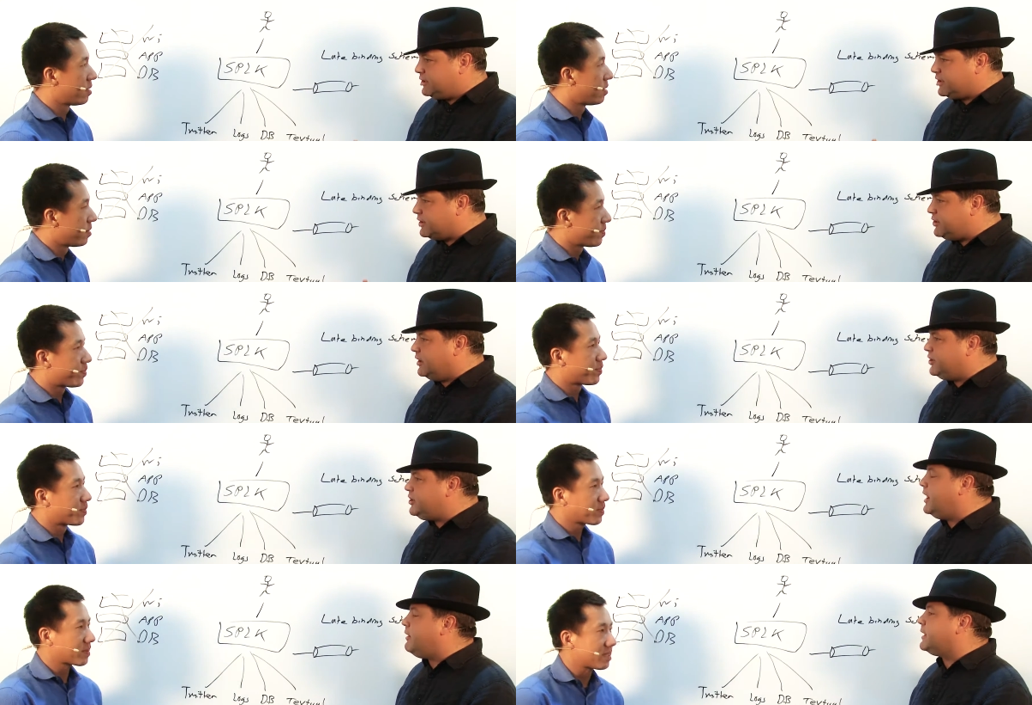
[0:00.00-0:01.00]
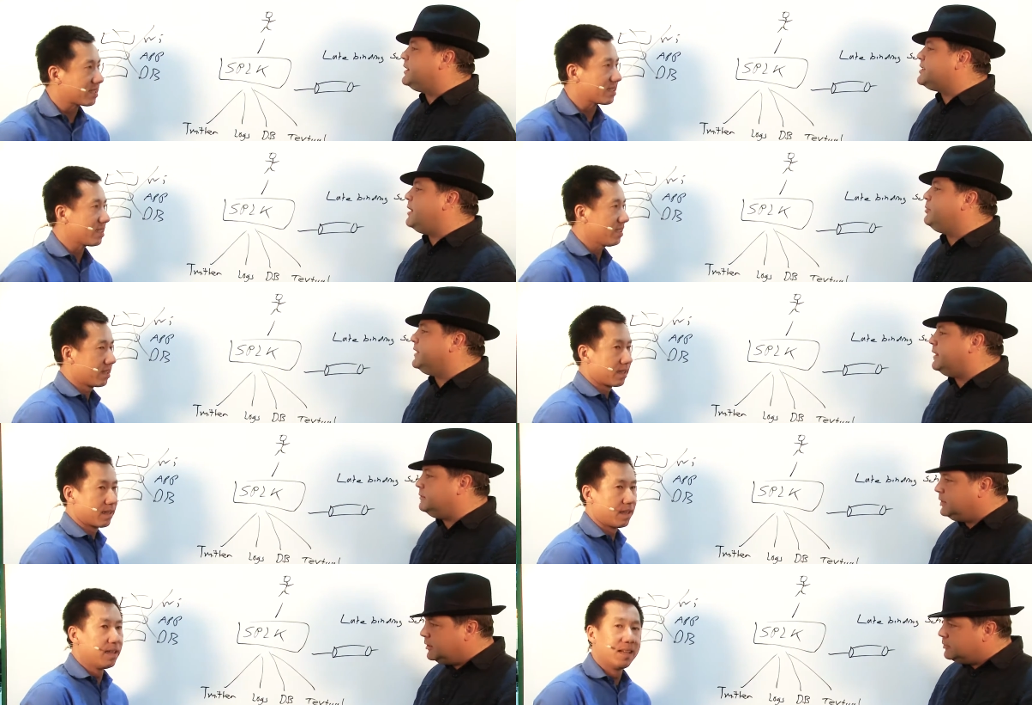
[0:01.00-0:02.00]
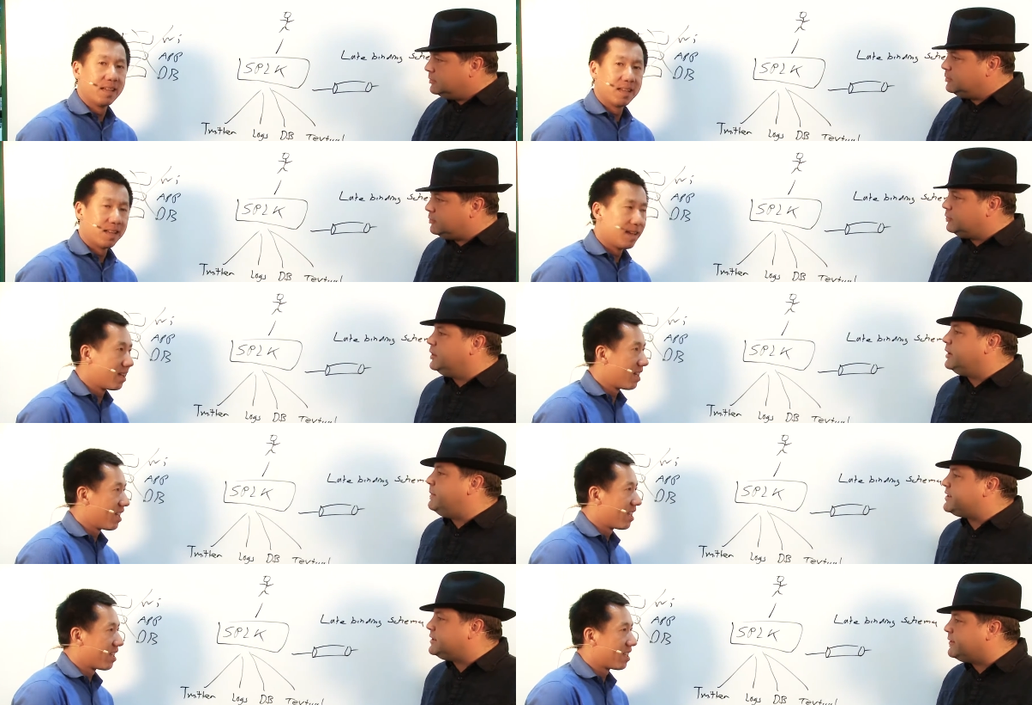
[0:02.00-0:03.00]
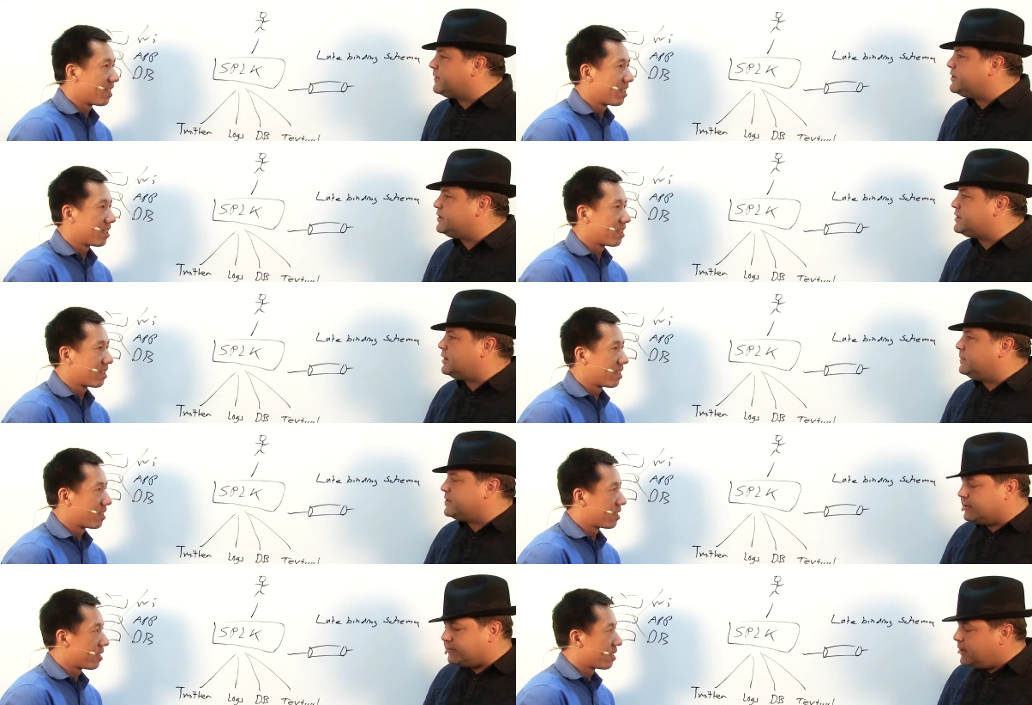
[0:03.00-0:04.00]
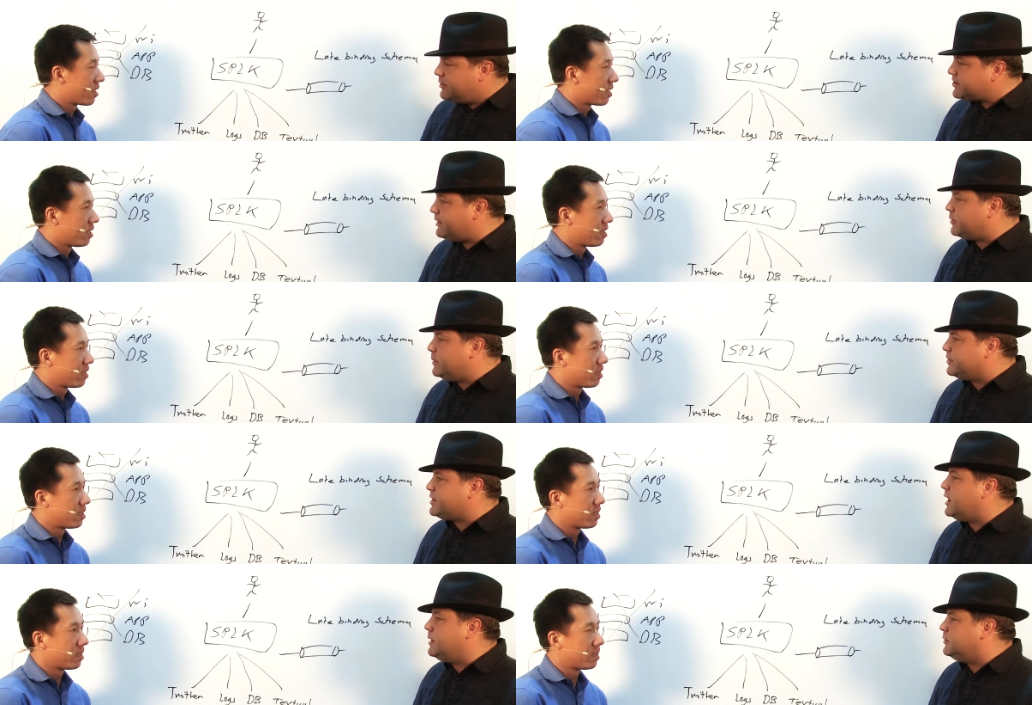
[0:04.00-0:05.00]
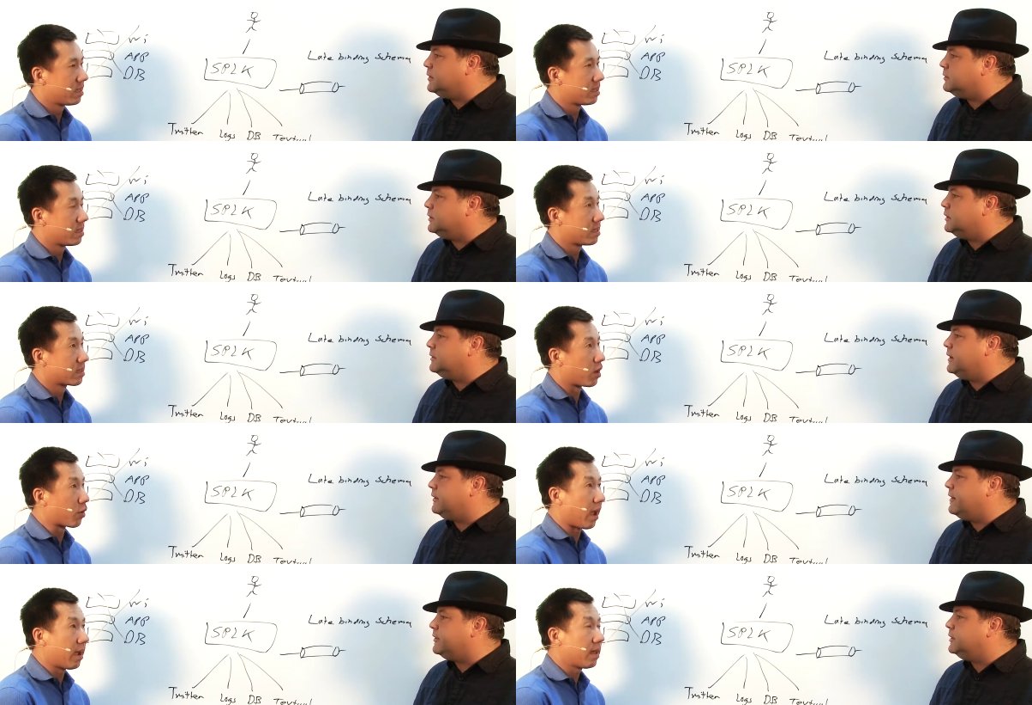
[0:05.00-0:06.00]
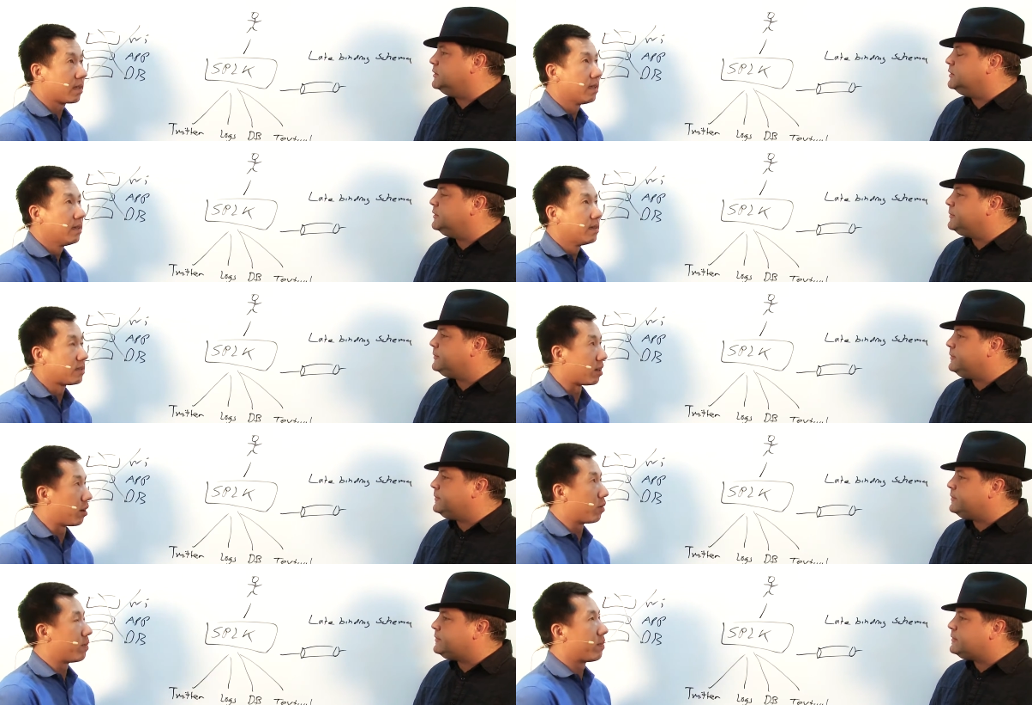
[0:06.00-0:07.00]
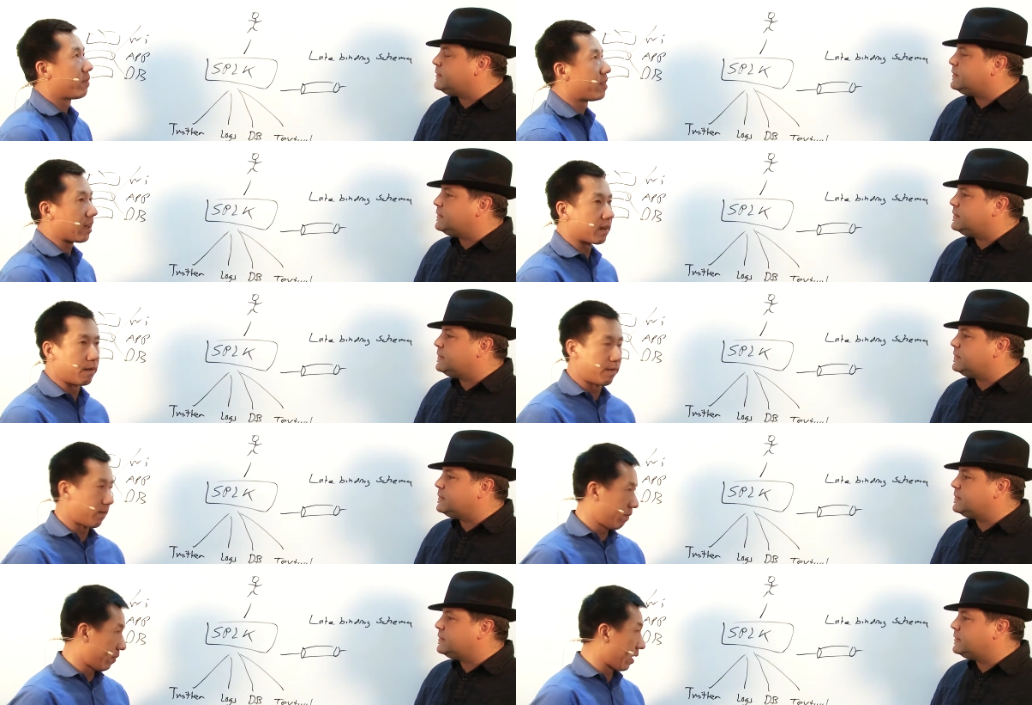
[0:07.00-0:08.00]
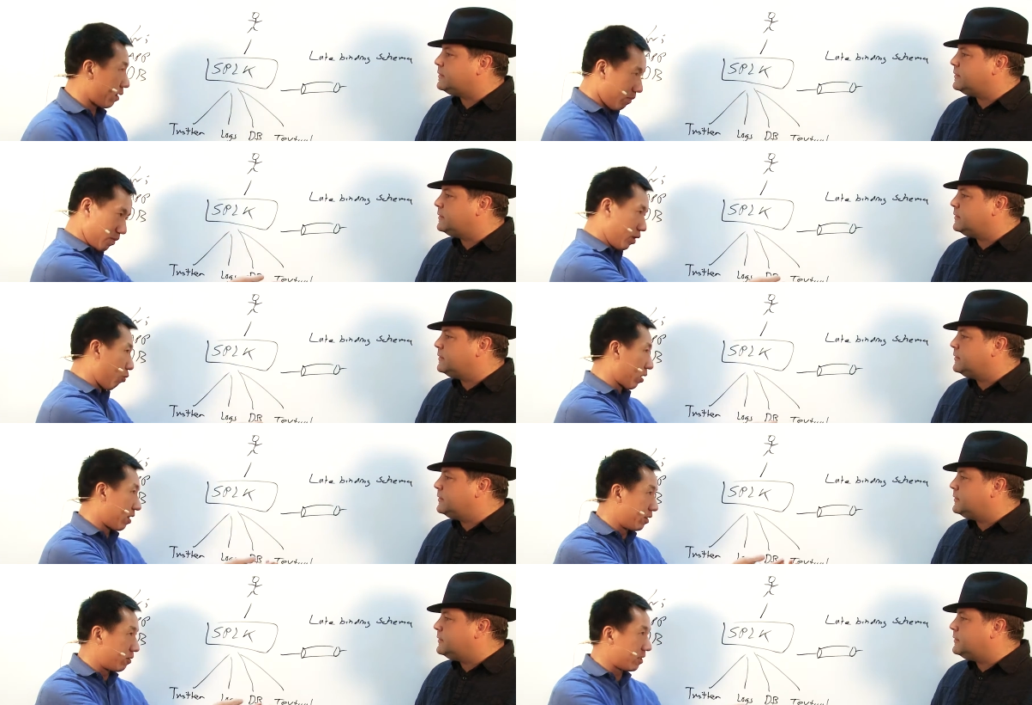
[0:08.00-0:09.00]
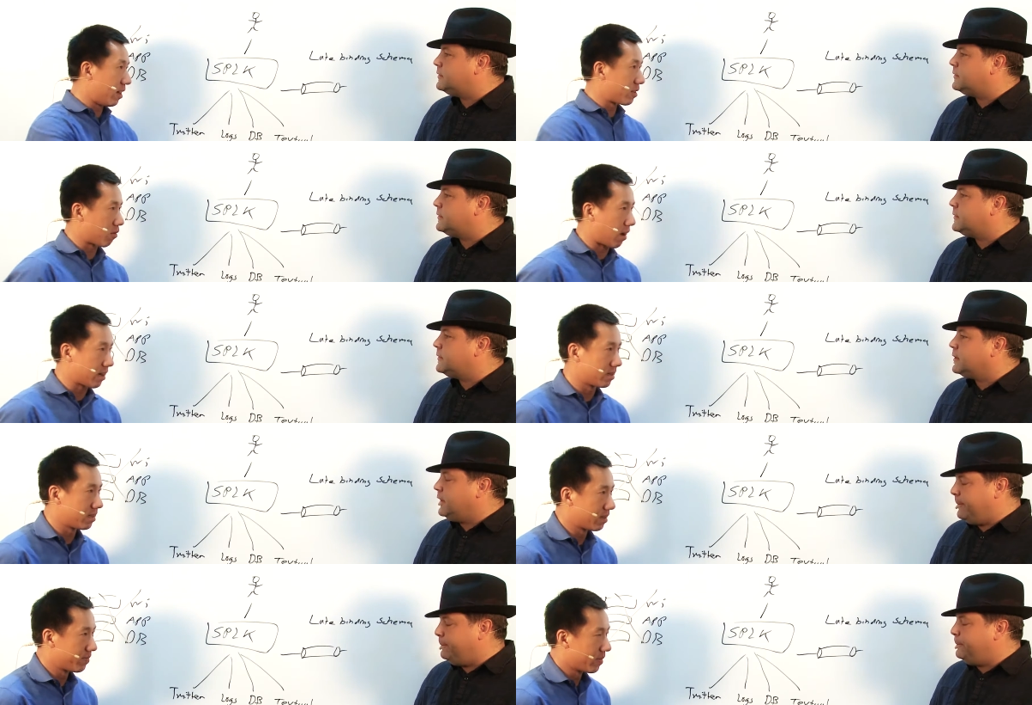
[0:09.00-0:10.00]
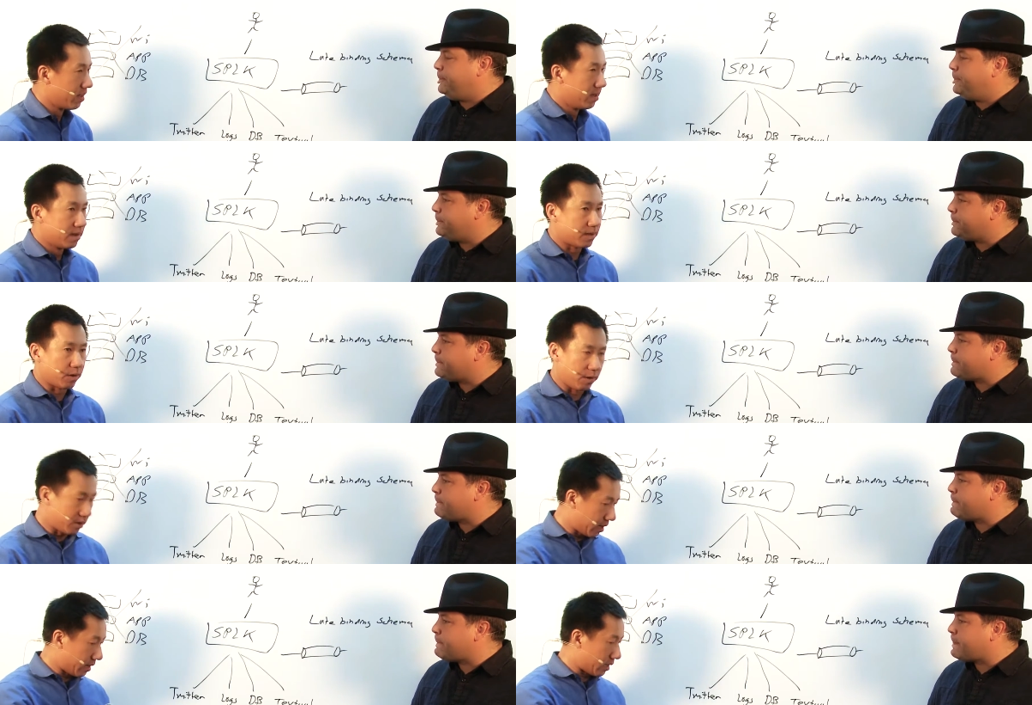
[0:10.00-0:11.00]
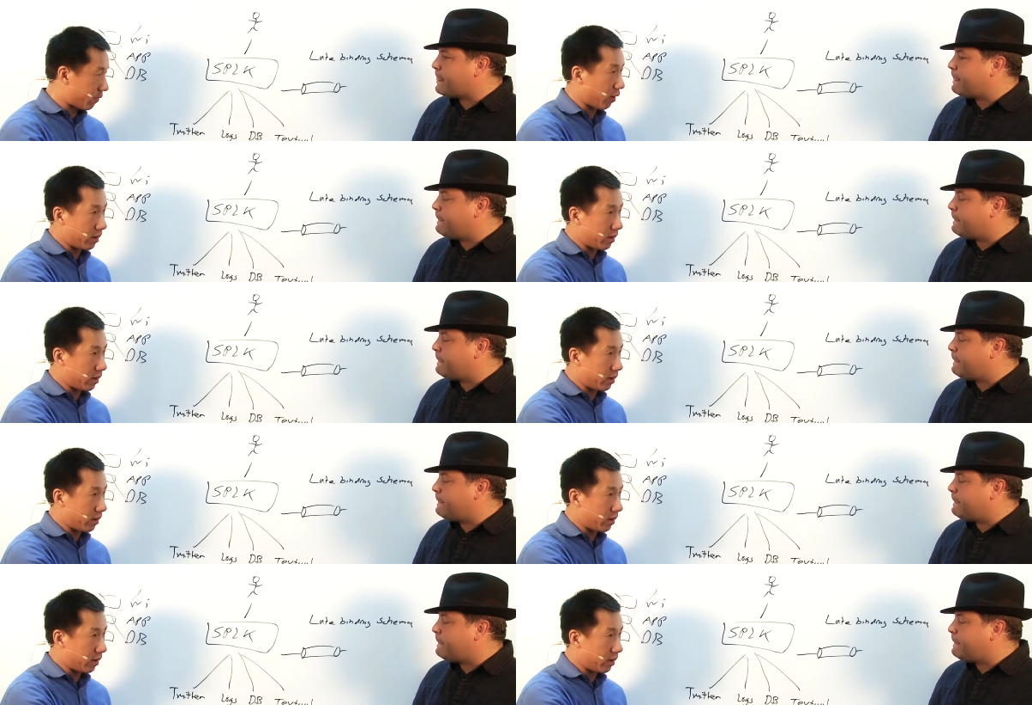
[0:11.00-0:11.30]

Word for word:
Speaker 1: just a, a generic example that really makes a difference in terms of saving people time or, or,
Speaker 2: or effort. So think of, think you work on UCS, correct? So UCS has